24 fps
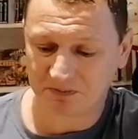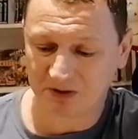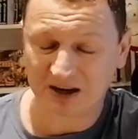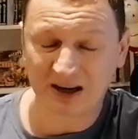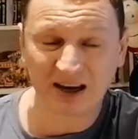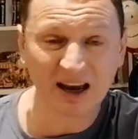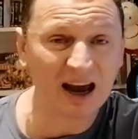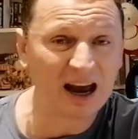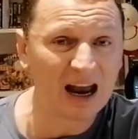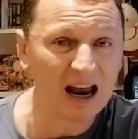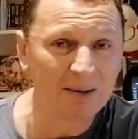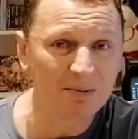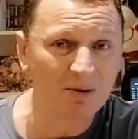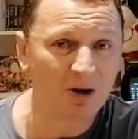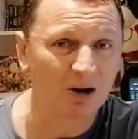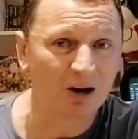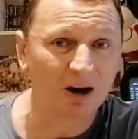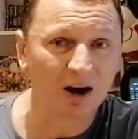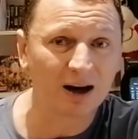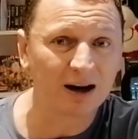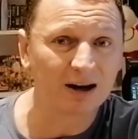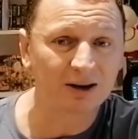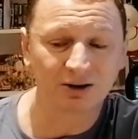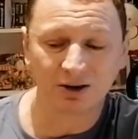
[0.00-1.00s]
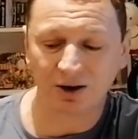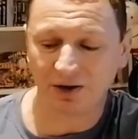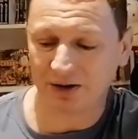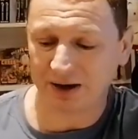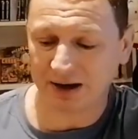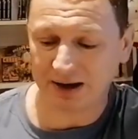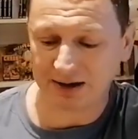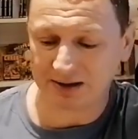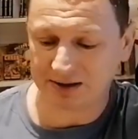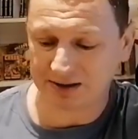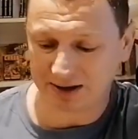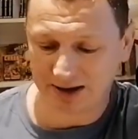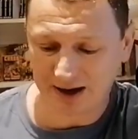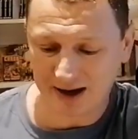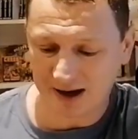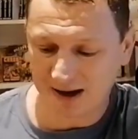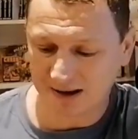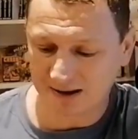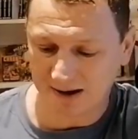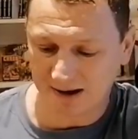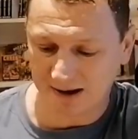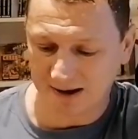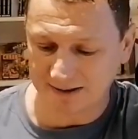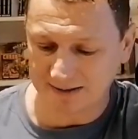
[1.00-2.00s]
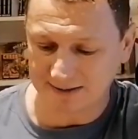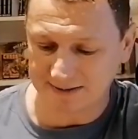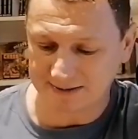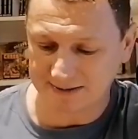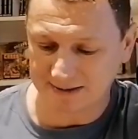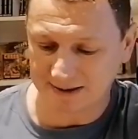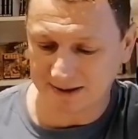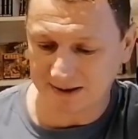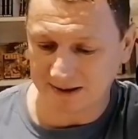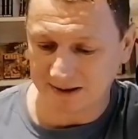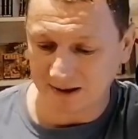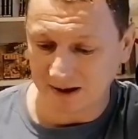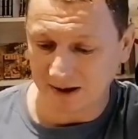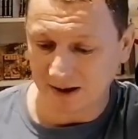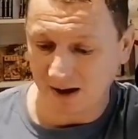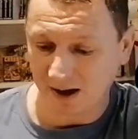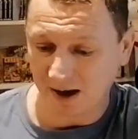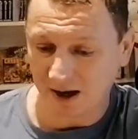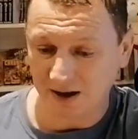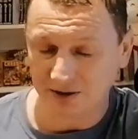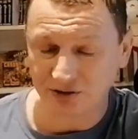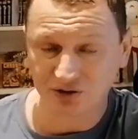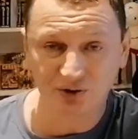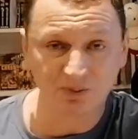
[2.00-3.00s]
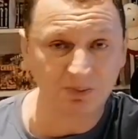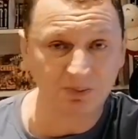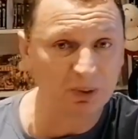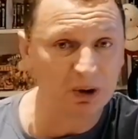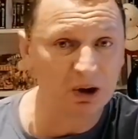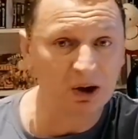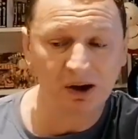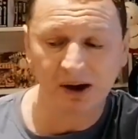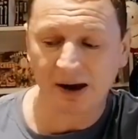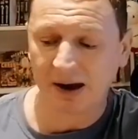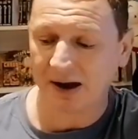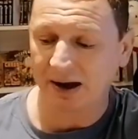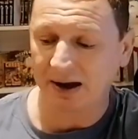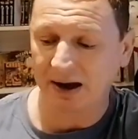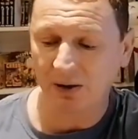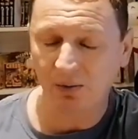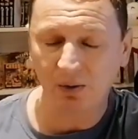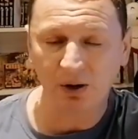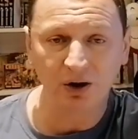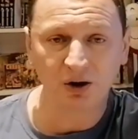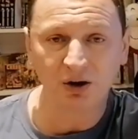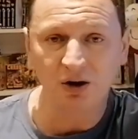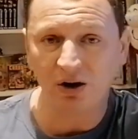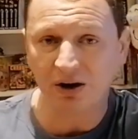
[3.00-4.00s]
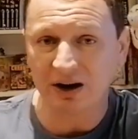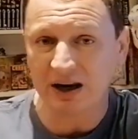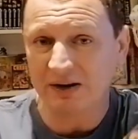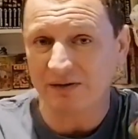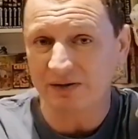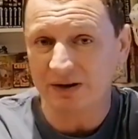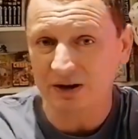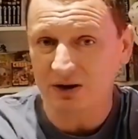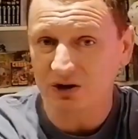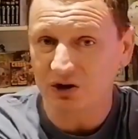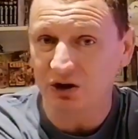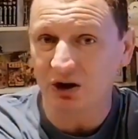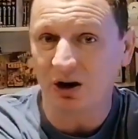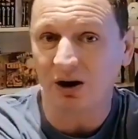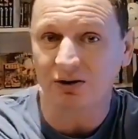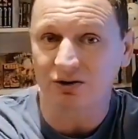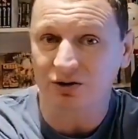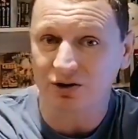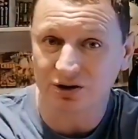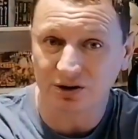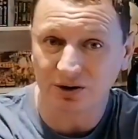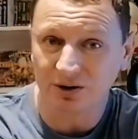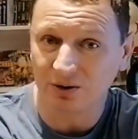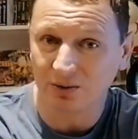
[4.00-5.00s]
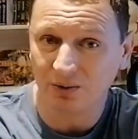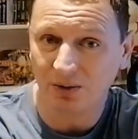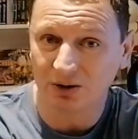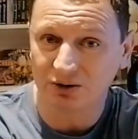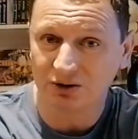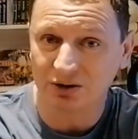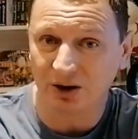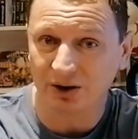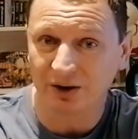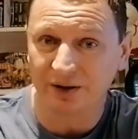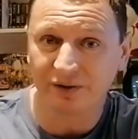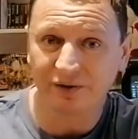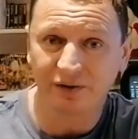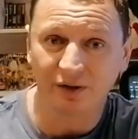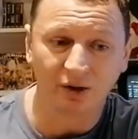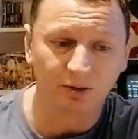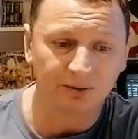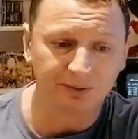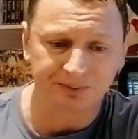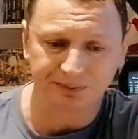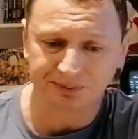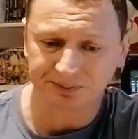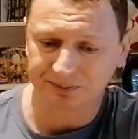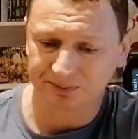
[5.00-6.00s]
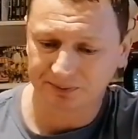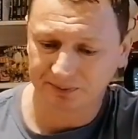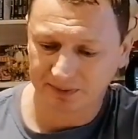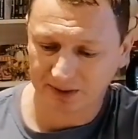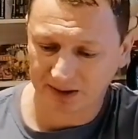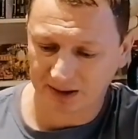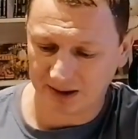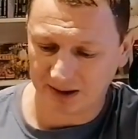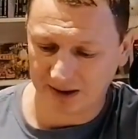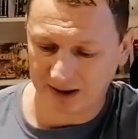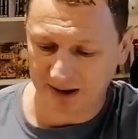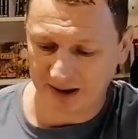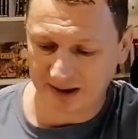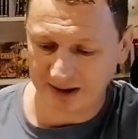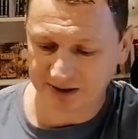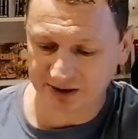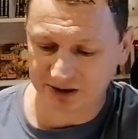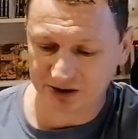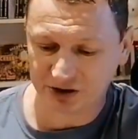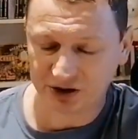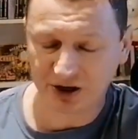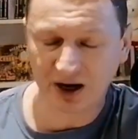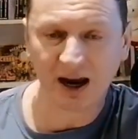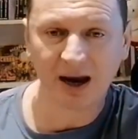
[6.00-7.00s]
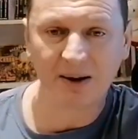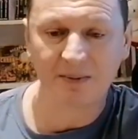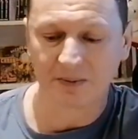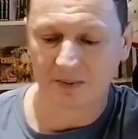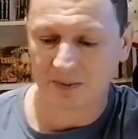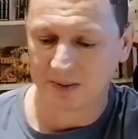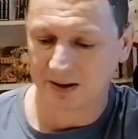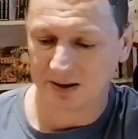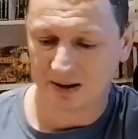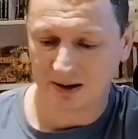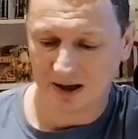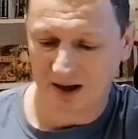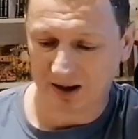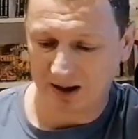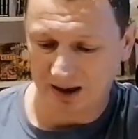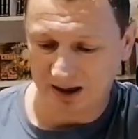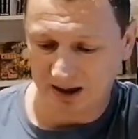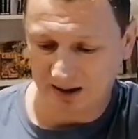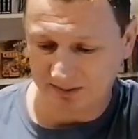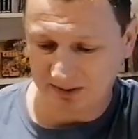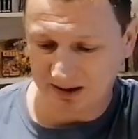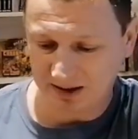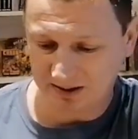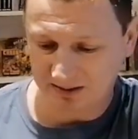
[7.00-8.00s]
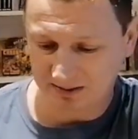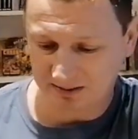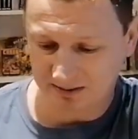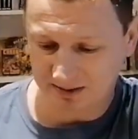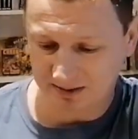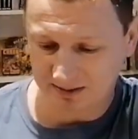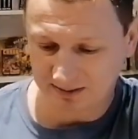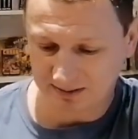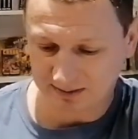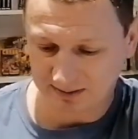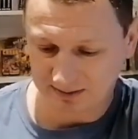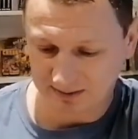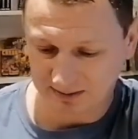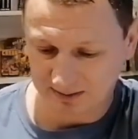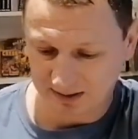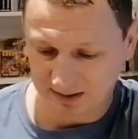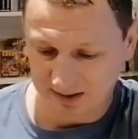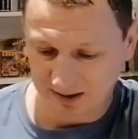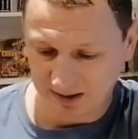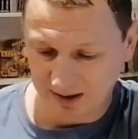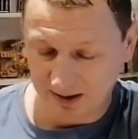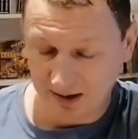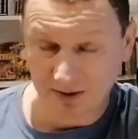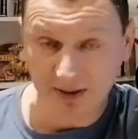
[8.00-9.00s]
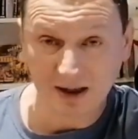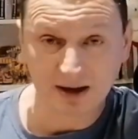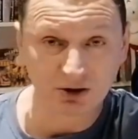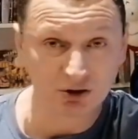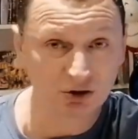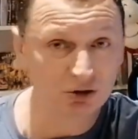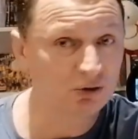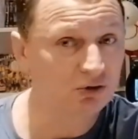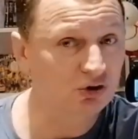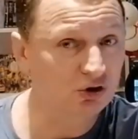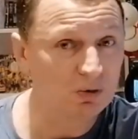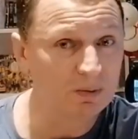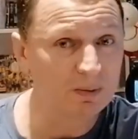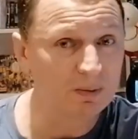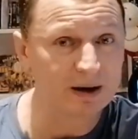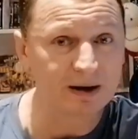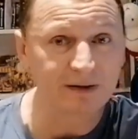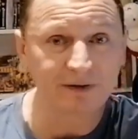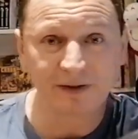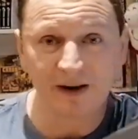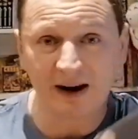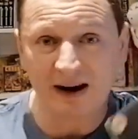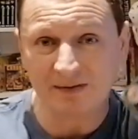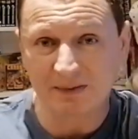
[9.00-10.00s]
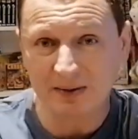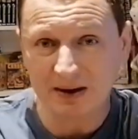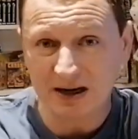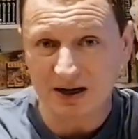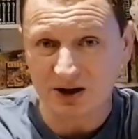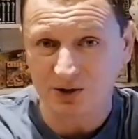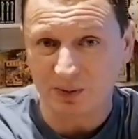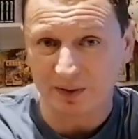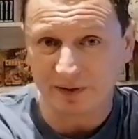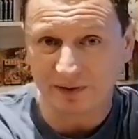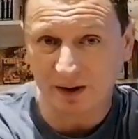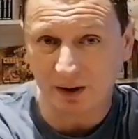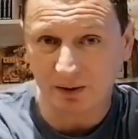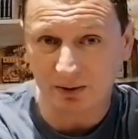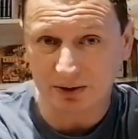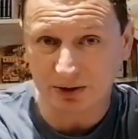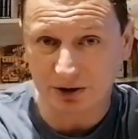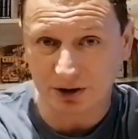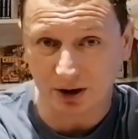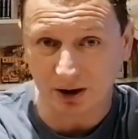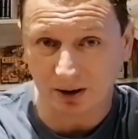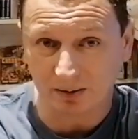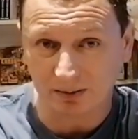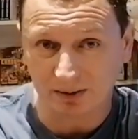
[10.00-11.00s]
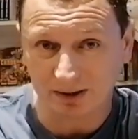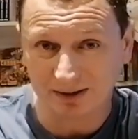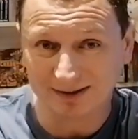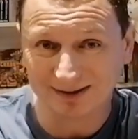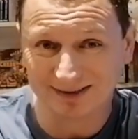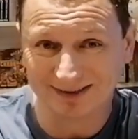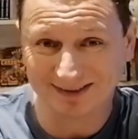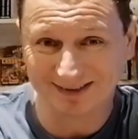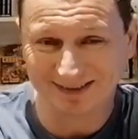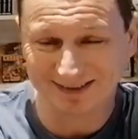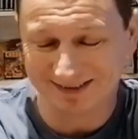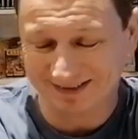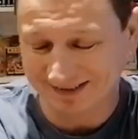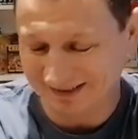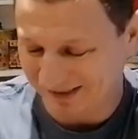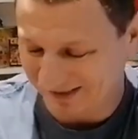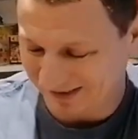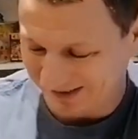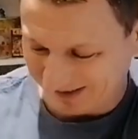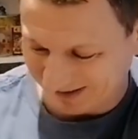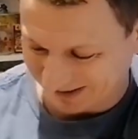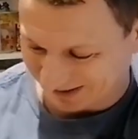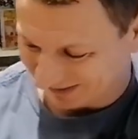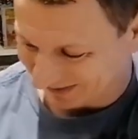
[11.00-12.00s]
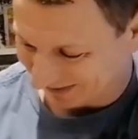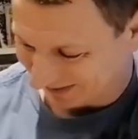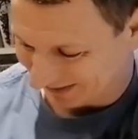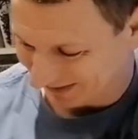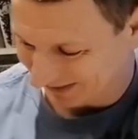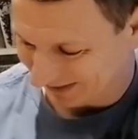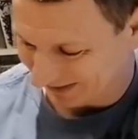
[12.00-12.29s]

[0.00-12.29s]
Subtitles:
the game or clicked on the internet and just bought it, and I will not have given a toss what's on the front. And it's a shame. I mean, that's took somebody 5 minutes with Photoshop. Yeah.